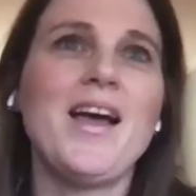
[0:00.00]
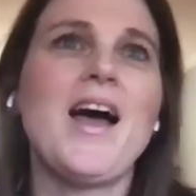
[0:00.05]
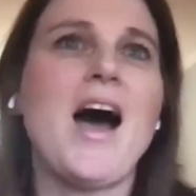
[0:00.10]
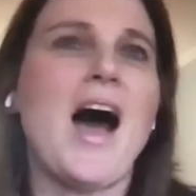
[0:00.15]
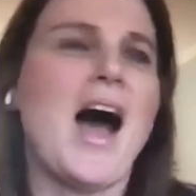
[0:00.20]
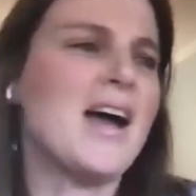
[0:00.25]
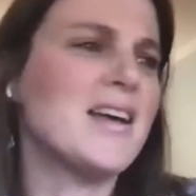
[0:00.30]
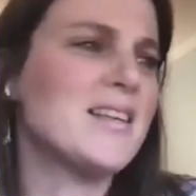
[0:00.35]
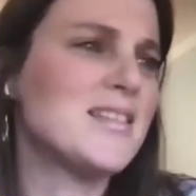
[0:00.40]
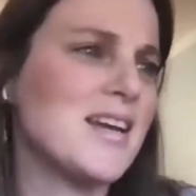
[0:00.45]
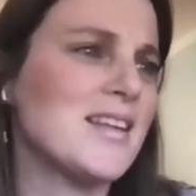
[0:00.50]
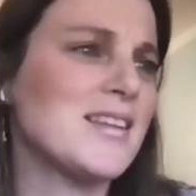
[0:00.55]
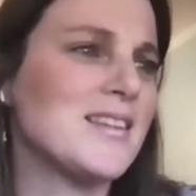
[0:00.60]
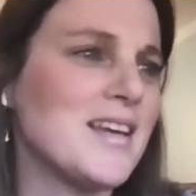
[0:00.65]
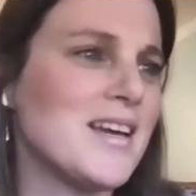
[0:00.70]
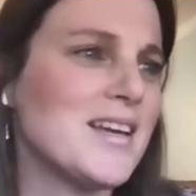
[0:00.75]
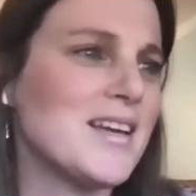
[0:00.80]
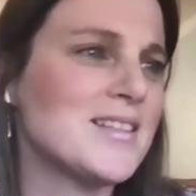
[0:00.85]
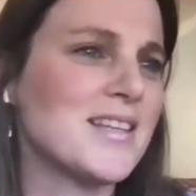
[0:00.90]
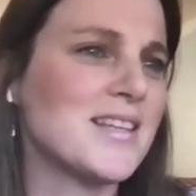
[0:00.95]
I said
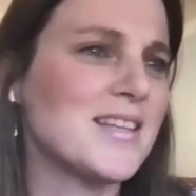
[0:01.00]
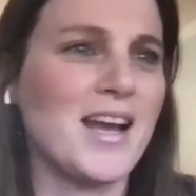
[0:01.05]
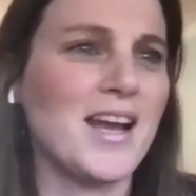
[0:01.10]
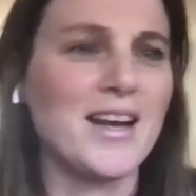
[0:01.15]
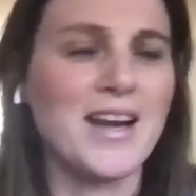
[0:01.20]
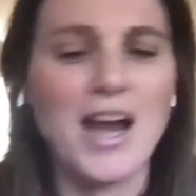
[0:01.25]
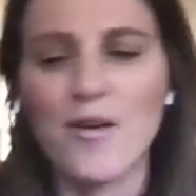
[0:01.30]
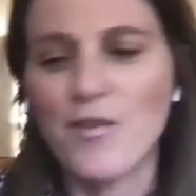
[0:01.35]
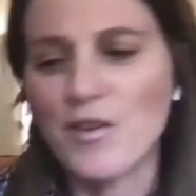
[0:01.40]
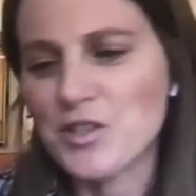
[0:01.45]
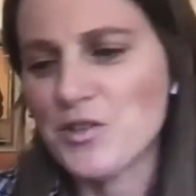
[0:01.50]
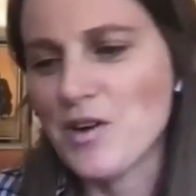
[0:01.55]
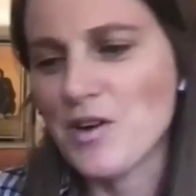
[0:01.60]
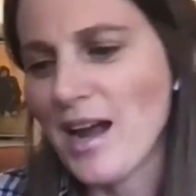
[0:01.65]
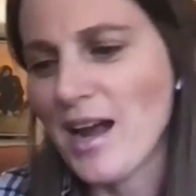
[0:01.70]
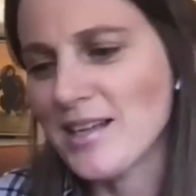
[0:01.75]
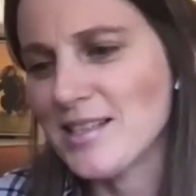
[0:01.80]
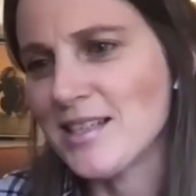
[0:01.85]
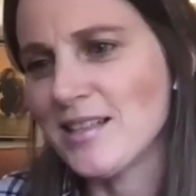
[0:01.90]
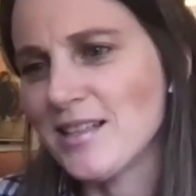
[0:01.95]
this, can I now
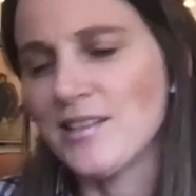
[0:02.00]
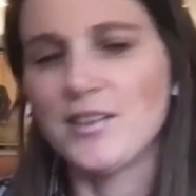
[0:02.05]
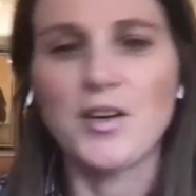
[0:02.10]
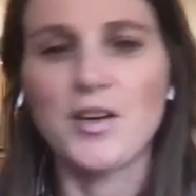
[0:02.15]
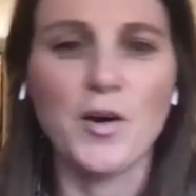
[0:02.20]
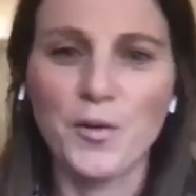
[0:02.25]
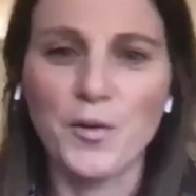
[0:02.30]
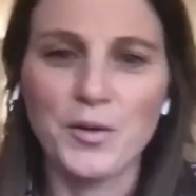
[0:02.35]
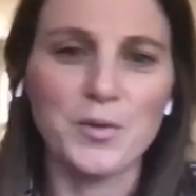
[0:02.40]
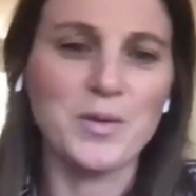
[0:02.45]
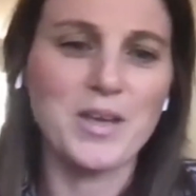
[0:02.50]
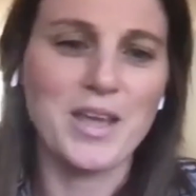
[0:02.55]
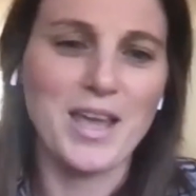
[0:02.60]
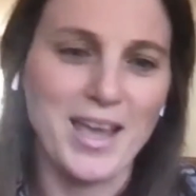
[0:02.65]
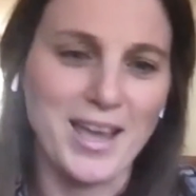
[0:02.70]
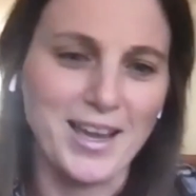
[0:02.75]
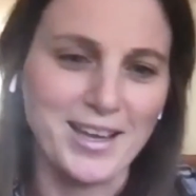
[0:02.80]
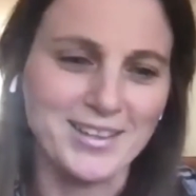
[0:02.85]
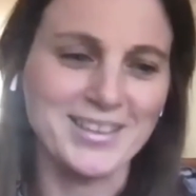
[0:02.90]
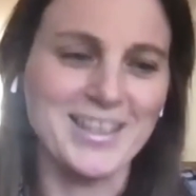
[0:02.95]
retract it? No, you
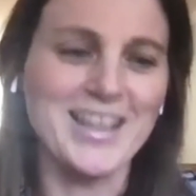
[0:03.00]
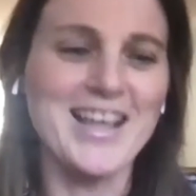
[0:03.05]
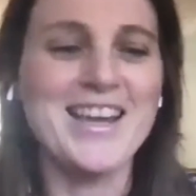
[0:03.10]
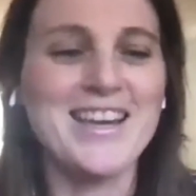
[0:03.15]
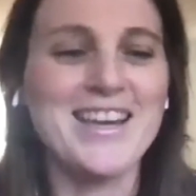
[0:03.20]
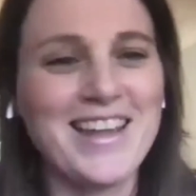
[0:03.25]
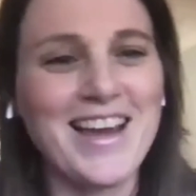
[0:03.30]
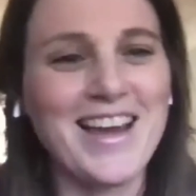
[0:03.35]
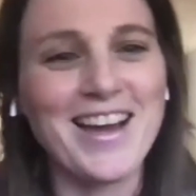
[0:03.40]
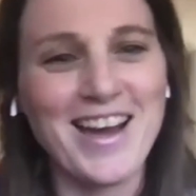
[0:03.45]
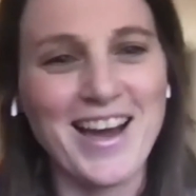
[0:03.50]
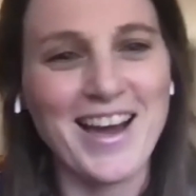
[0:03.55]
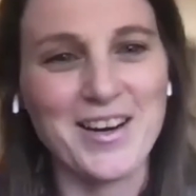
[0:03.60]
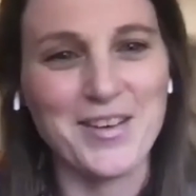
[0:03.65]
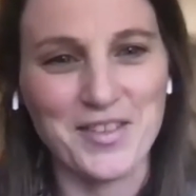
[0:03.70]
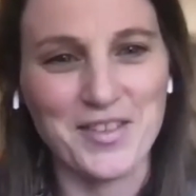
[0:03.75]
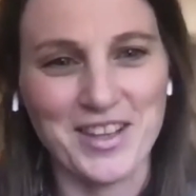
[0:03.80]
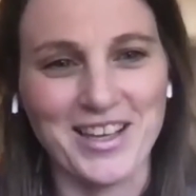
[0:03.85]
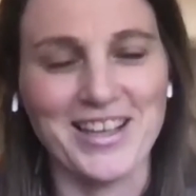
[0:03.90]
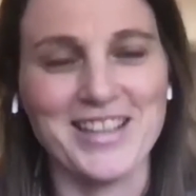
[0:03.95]
can't. Like that kind of
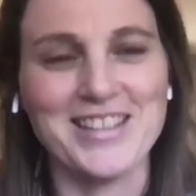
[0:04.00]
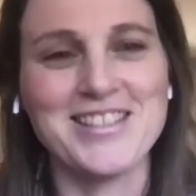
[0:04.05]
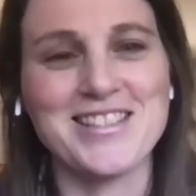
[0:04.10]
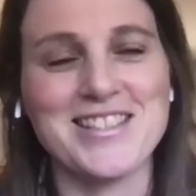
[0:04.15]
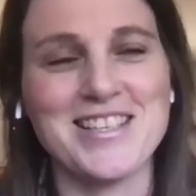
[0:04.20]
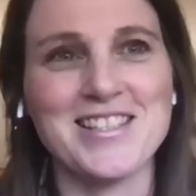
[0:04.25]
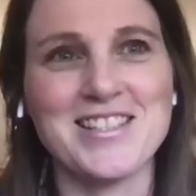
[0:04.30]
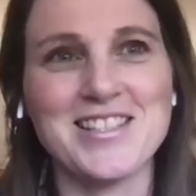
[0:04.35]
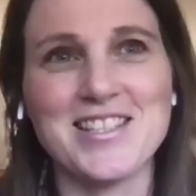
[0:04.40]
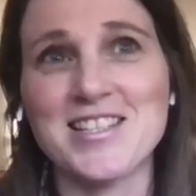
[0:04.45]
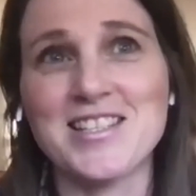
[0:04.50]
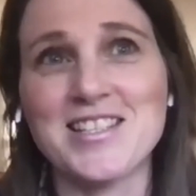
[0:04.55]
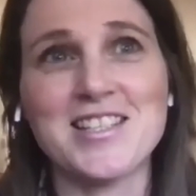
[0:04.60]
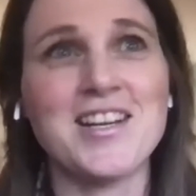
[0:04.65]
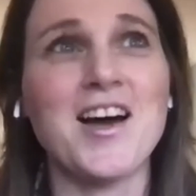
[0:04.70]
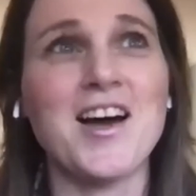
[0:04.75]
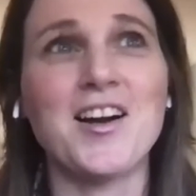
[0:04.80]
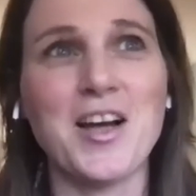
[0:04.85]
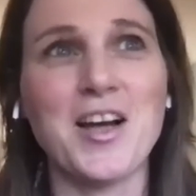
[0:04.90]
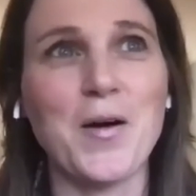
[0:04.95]
thing. It's an
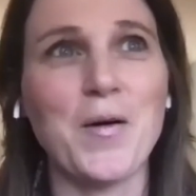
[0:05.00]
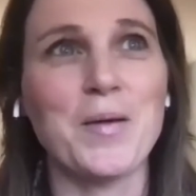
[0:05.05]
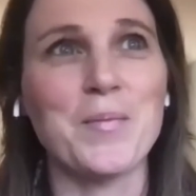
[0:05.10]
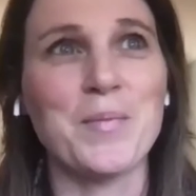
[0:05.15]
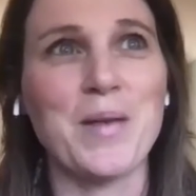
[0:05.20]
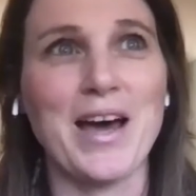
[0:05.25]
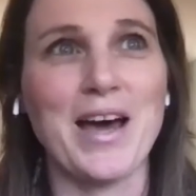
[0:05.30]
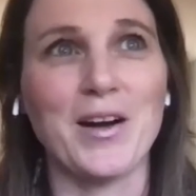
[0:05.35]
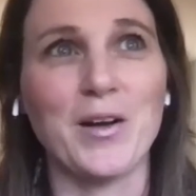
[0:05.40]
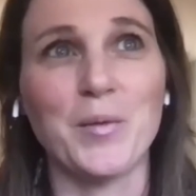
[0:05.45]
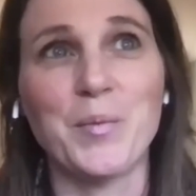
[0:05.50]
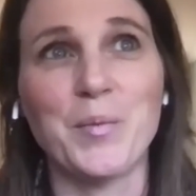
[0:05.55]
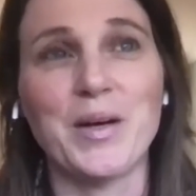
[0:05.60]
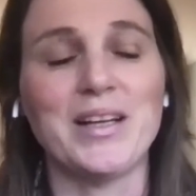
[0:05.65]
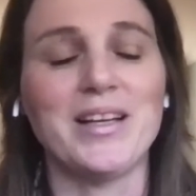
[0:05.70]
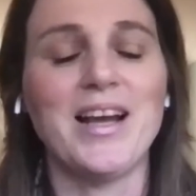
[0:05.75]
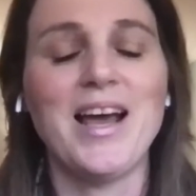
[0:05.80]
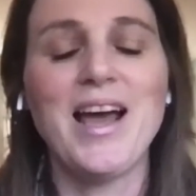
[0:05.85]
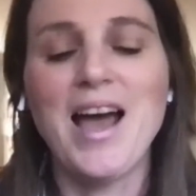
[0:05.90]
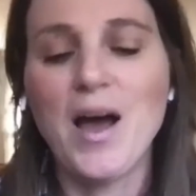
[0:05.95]
ongoing battle, but
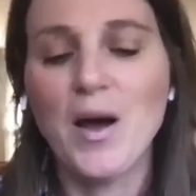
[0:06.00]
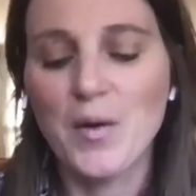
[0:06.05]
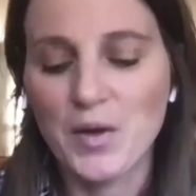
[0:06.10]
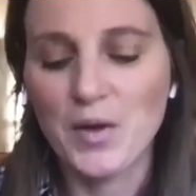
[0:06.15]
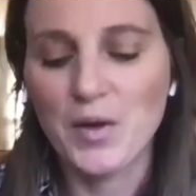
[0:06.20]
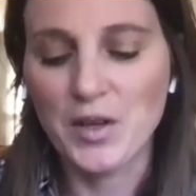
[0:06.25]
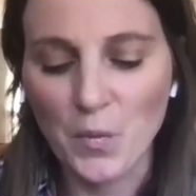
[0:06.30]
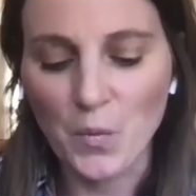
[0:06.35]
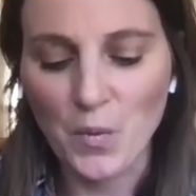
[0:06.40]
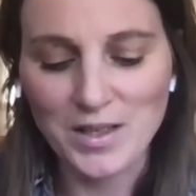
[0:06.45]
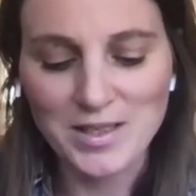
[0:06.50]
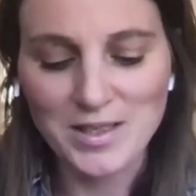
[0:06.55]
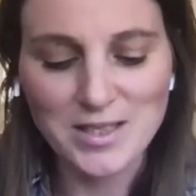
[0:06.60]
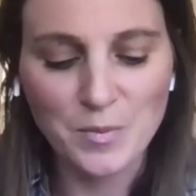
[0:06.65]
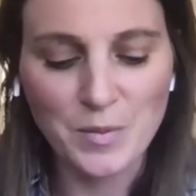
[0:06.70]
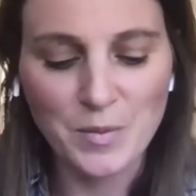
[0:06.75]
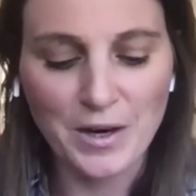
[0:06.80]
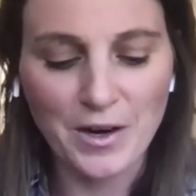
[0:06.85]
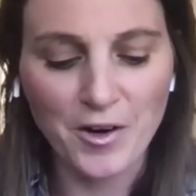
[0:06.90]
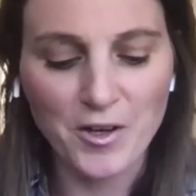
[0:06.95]
once the
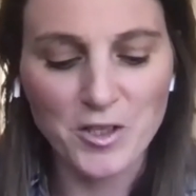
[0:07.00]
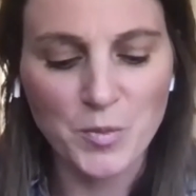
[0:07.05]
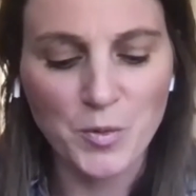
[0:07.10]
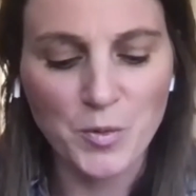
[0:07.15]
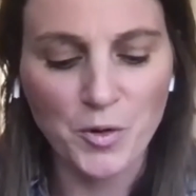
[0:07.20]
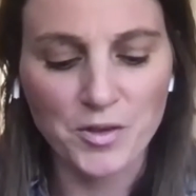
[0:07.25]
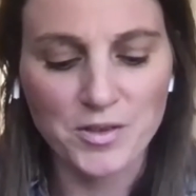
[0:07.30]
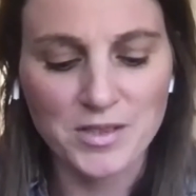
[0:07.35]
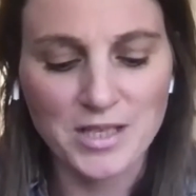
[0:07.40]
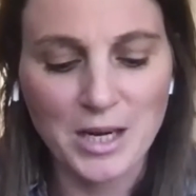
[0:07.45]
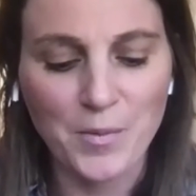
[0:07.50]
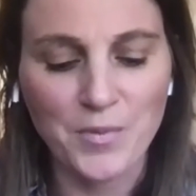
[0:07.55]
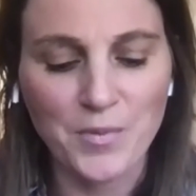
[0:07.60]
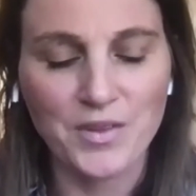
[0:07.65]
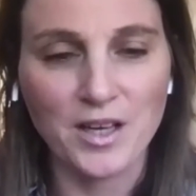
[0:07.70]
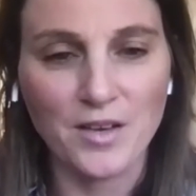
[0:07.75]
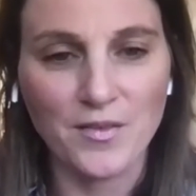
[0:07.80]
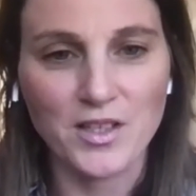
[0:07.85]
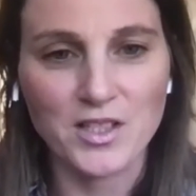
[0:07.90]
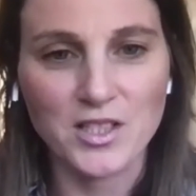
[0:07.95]
barriers are broken down with
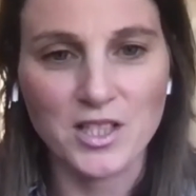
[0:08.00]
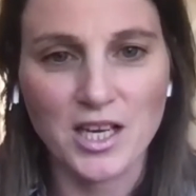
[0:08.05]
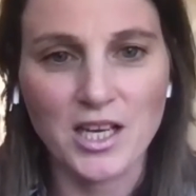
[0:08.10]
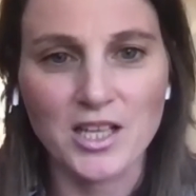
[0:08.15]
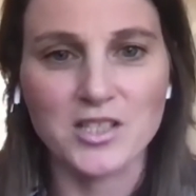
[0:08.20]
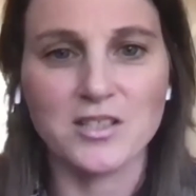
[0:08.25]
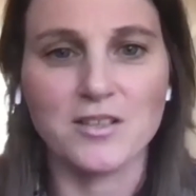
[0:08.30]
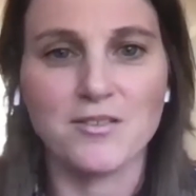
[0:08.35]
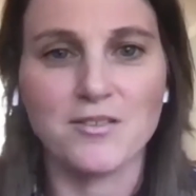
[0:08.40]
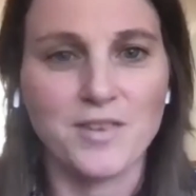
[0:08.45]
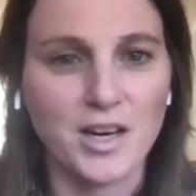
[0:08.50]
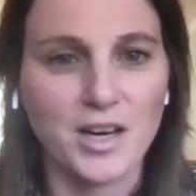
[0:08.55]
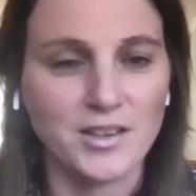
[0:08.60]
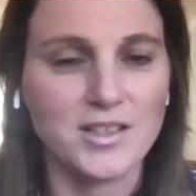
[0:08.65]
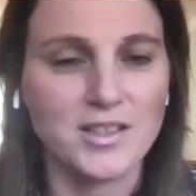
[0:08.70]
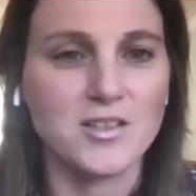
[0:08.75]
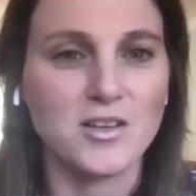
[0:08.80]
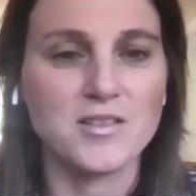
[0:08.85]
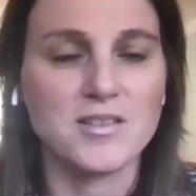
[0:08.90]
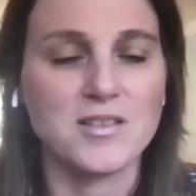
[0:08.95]
enough education, it finally
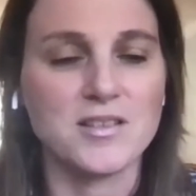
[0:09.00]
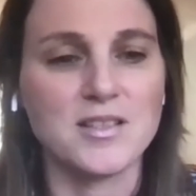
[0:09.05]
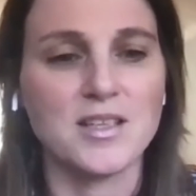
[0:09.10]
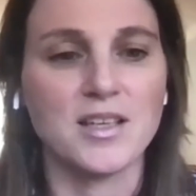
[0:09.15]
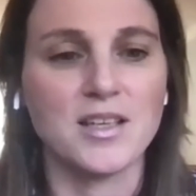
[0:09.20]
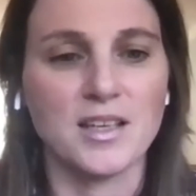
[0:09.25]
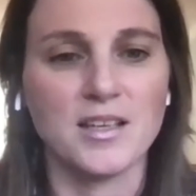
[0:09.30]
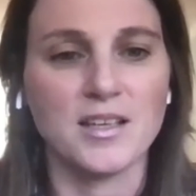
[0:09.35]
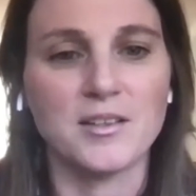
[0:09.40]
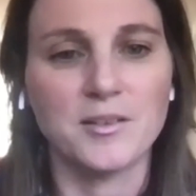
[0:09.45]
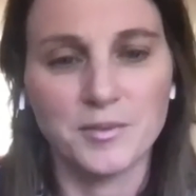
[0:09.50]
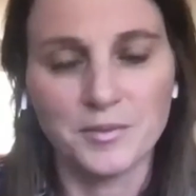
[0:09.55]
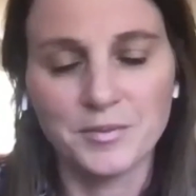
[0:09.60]
starts to sink in.